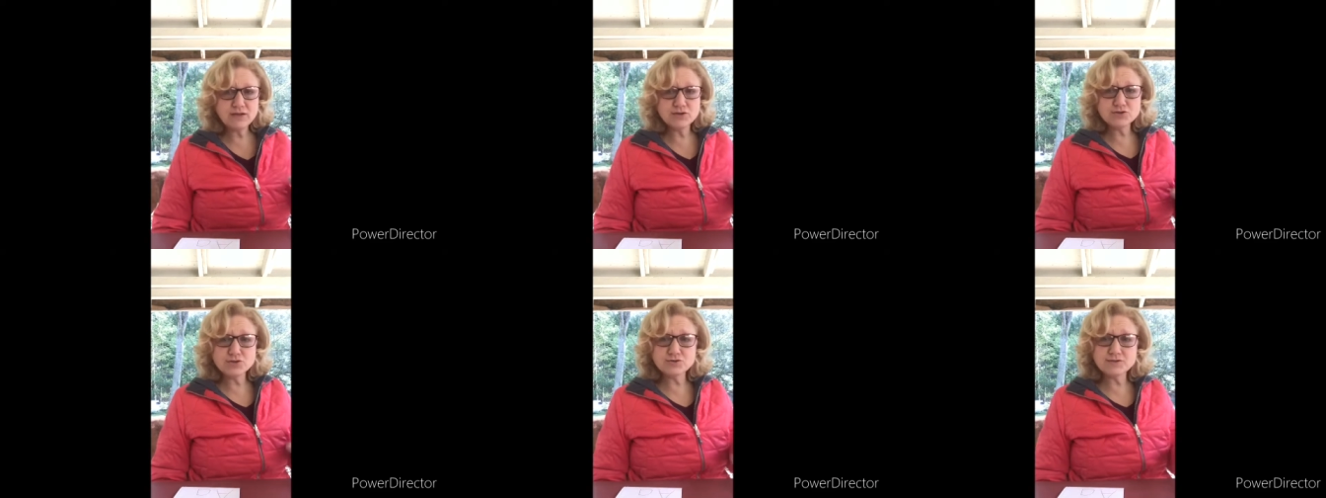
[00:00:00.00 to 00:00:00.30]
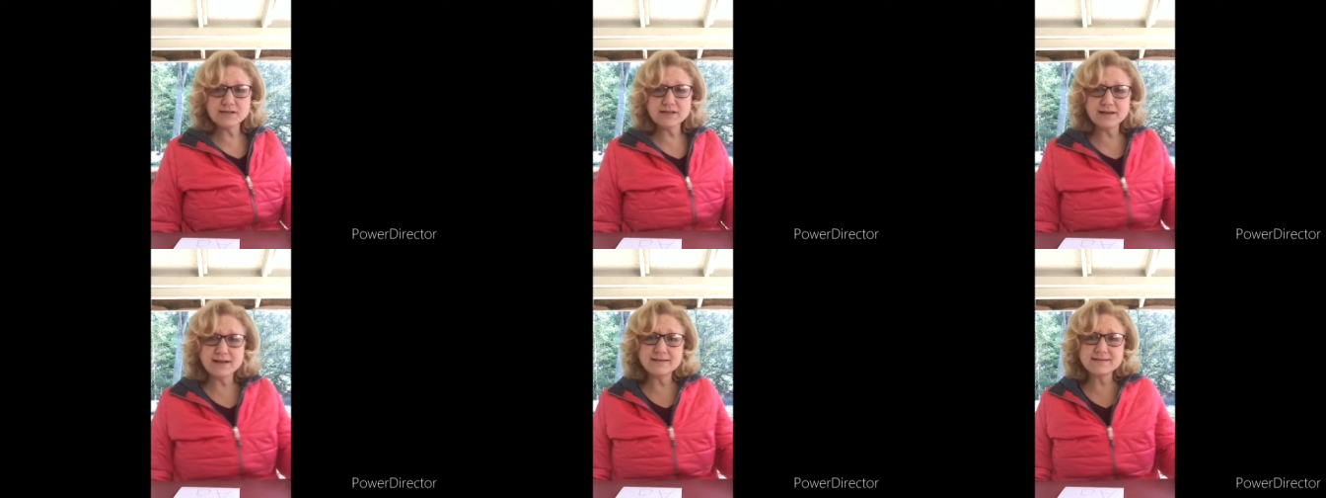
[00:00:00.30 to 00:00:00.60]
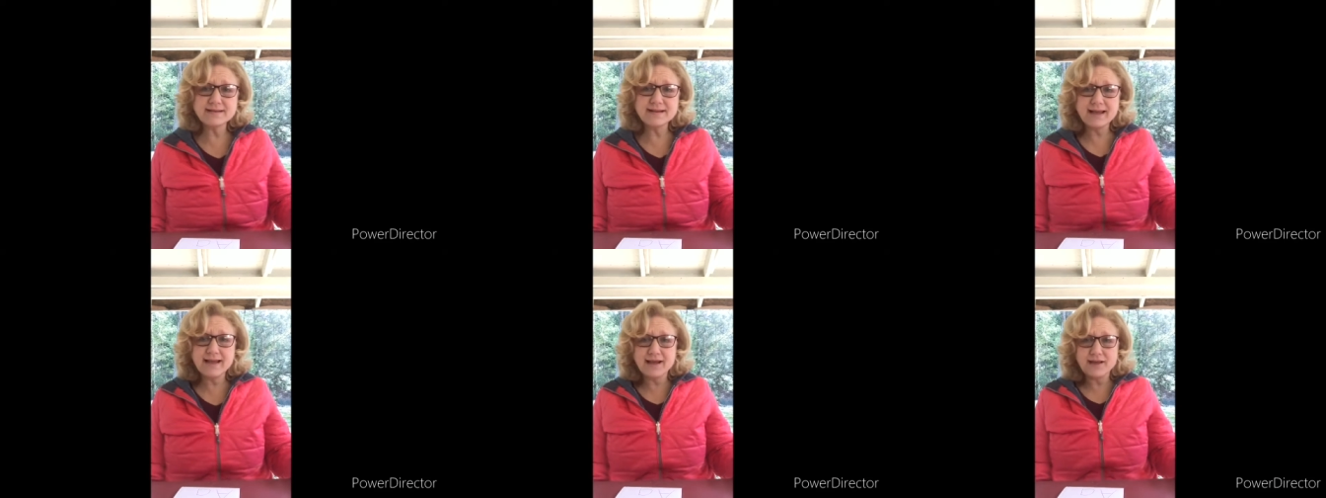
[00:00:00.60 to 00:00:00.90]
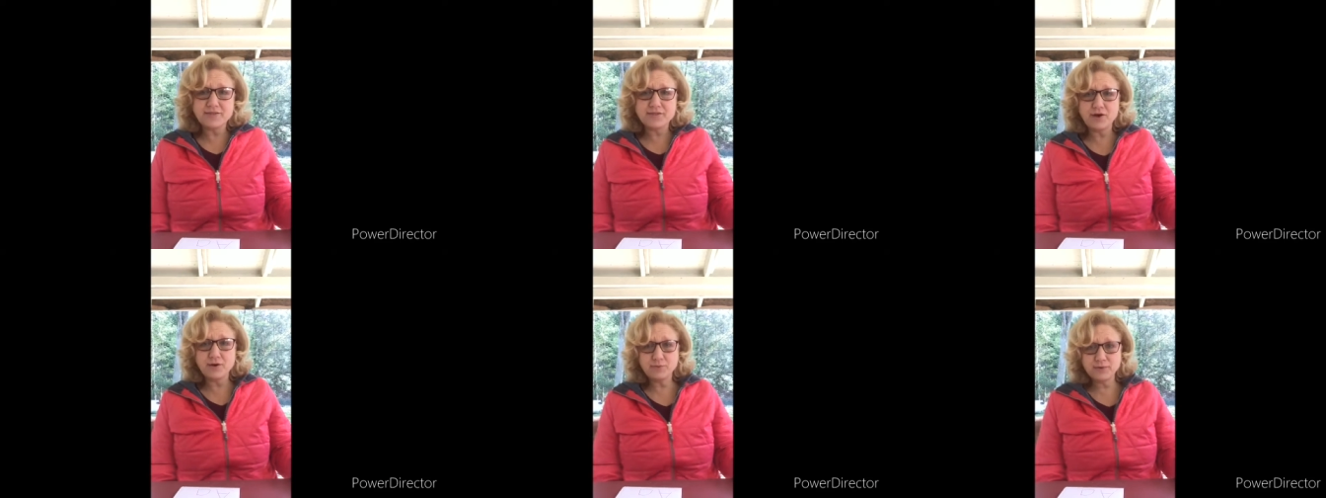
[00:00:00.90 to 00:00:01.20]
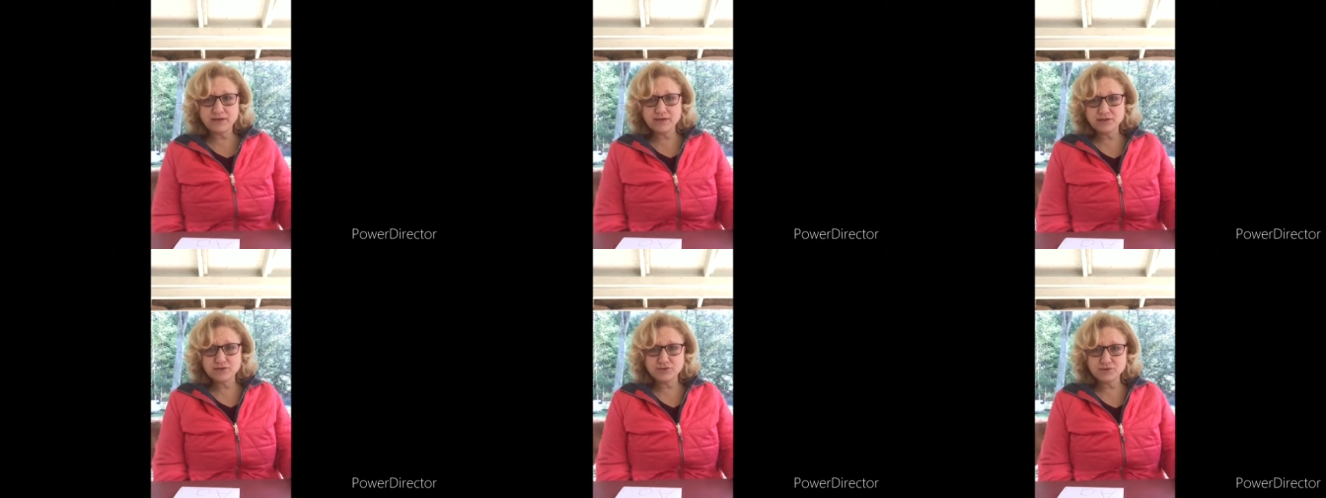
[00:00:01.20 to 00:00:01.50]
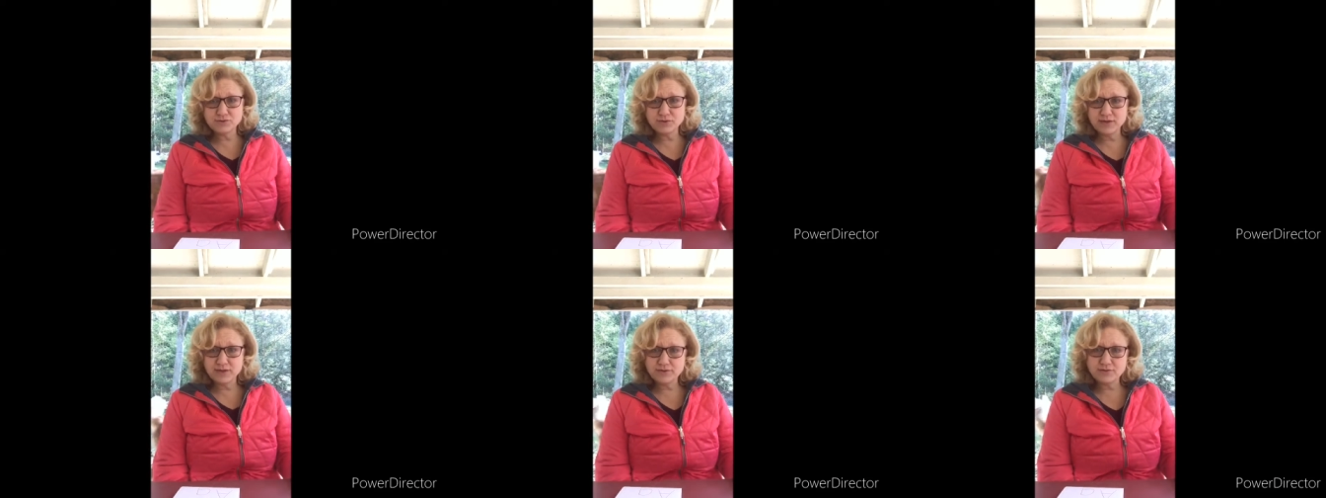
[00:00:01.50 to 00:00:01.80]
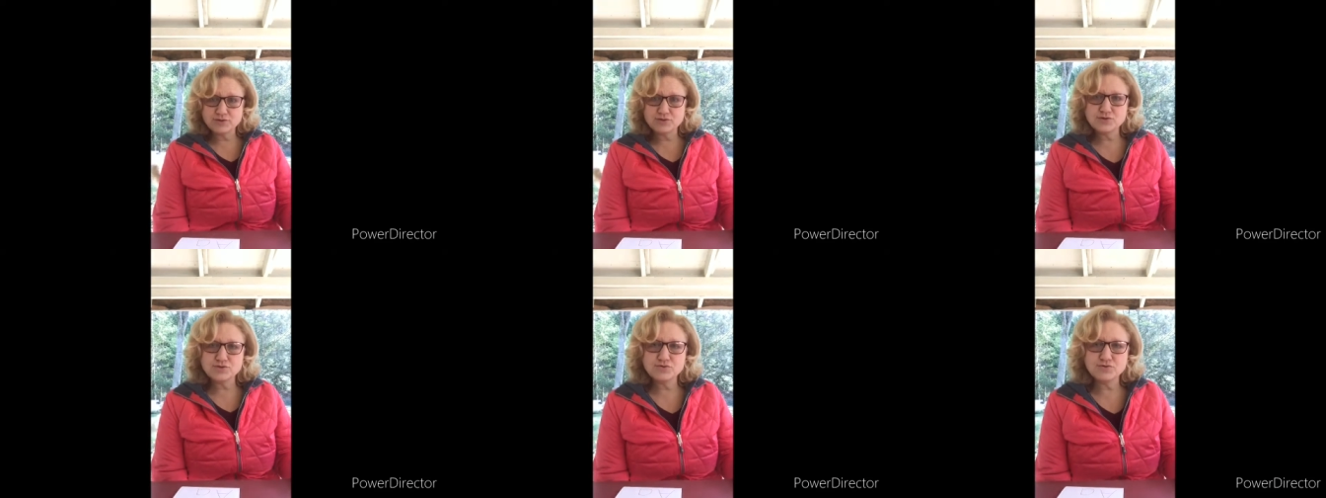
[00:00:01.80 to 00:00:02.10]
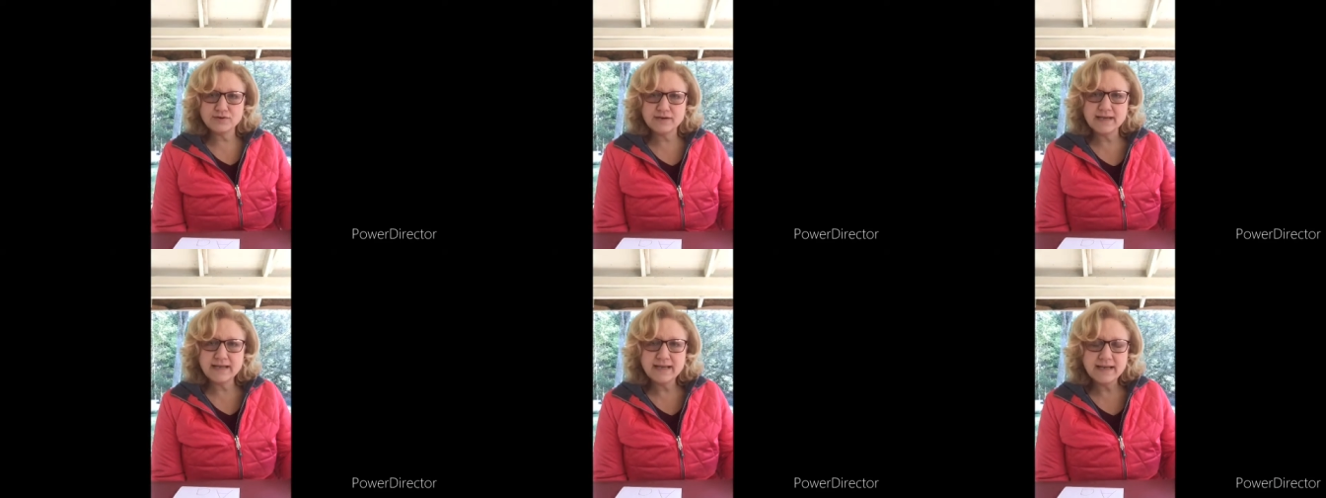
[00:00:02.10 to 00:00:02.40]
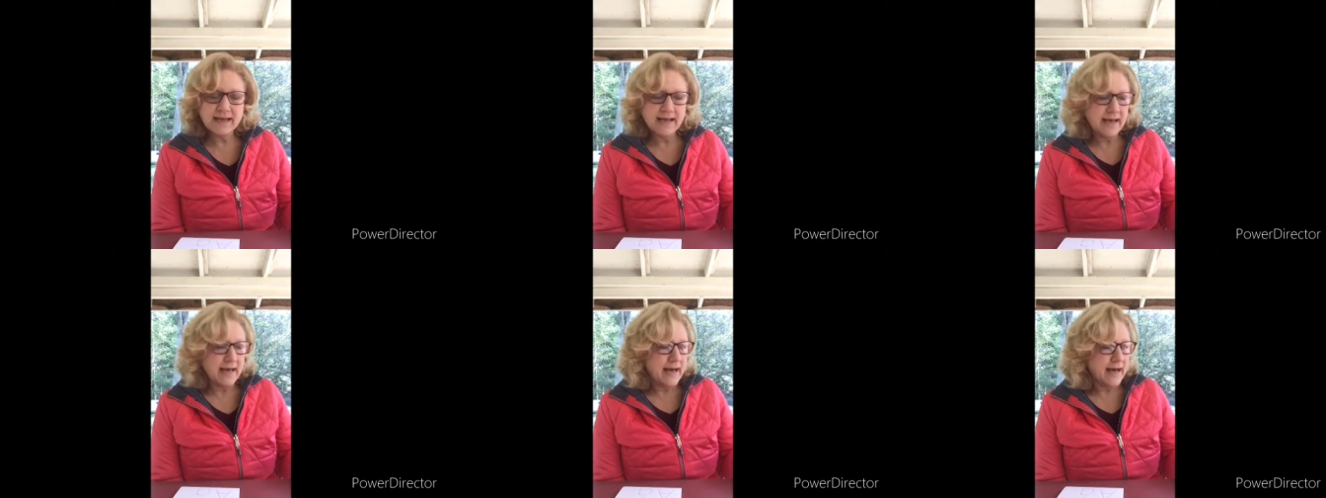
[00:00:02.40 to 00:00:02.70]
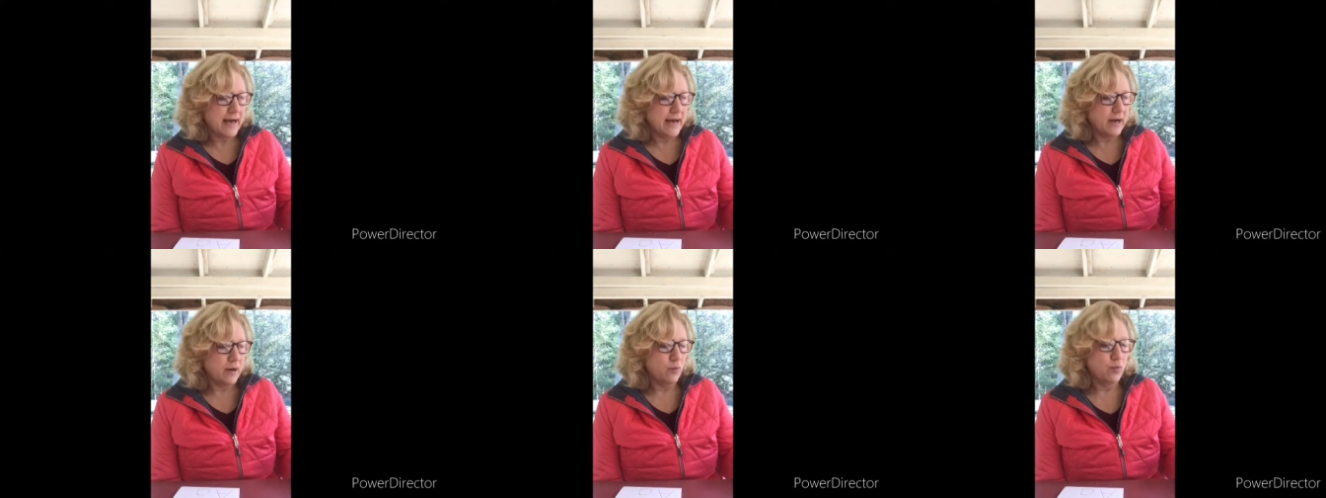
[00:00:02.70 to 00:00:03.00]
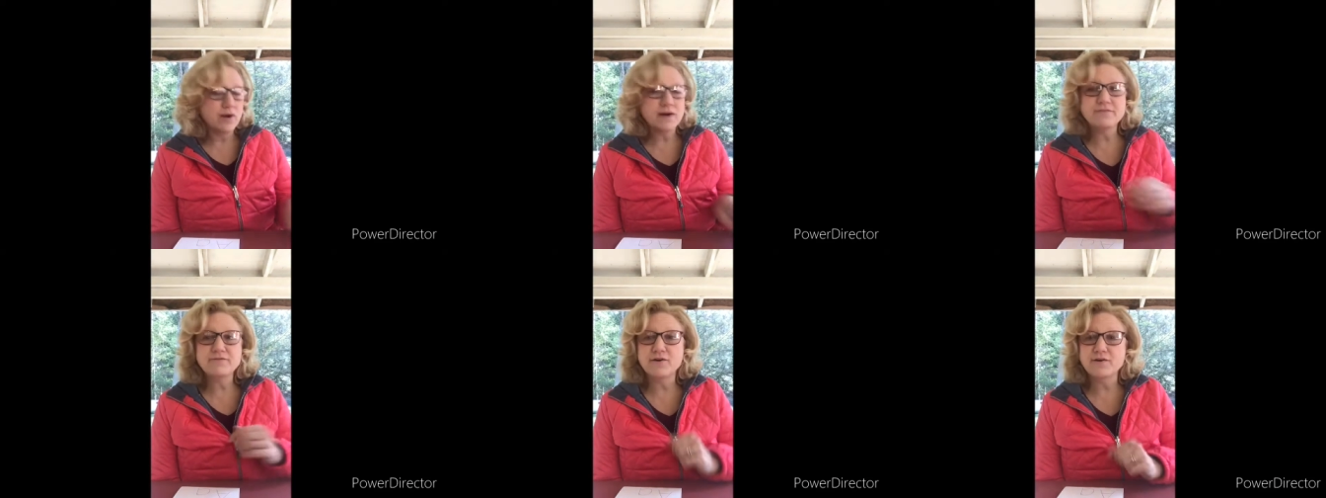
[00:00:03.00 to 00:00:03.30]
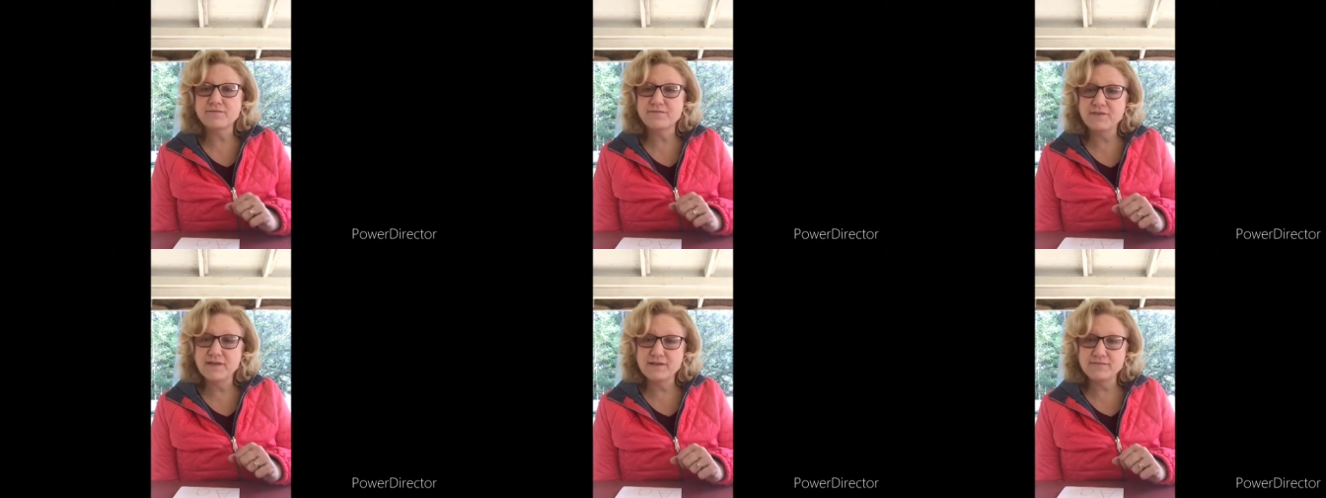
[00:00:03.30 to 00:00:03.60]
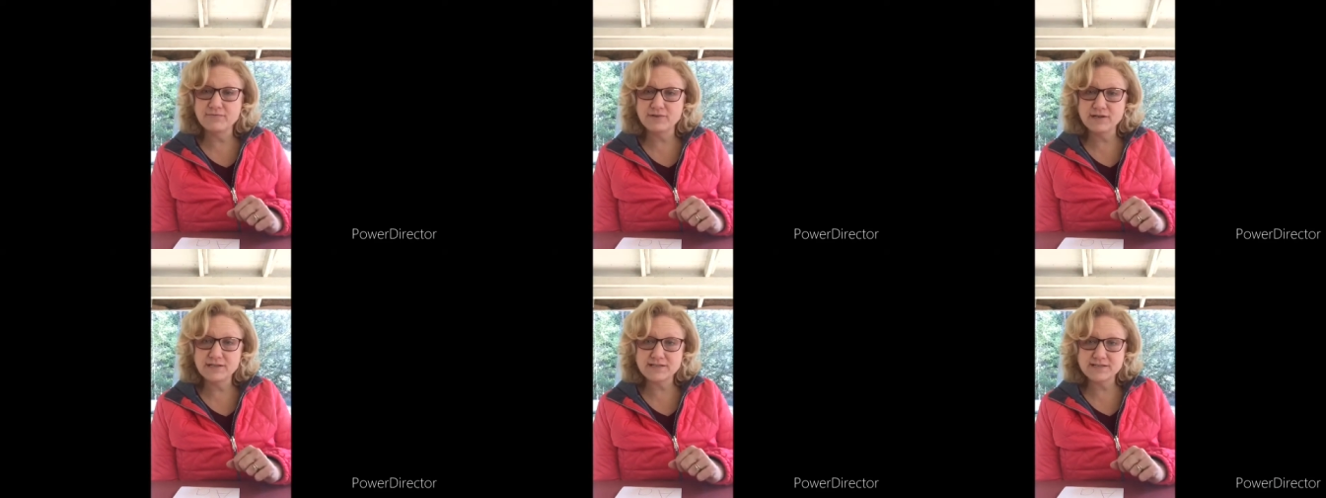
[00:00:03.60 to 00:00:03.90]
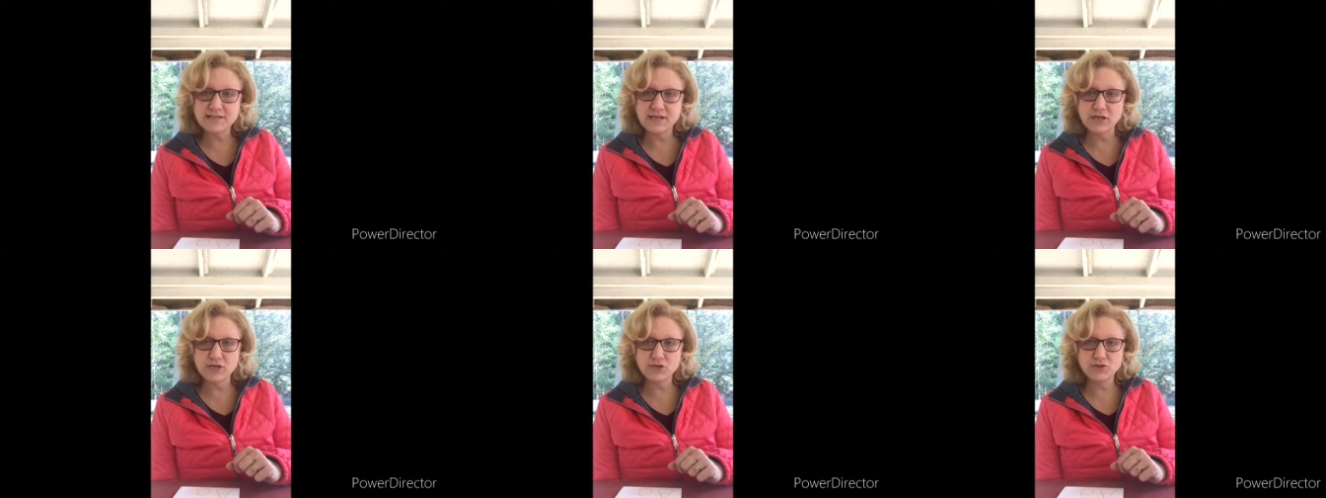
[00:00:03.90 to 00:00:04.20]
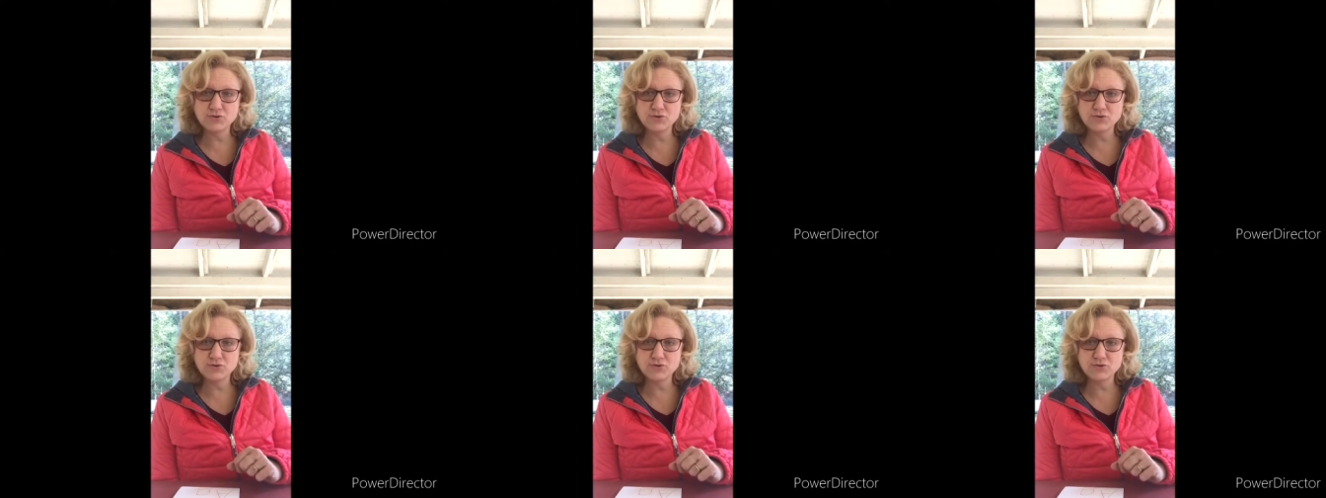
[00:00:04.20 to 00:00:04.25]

so, today I thought we could do another story, uh, one of our favorites.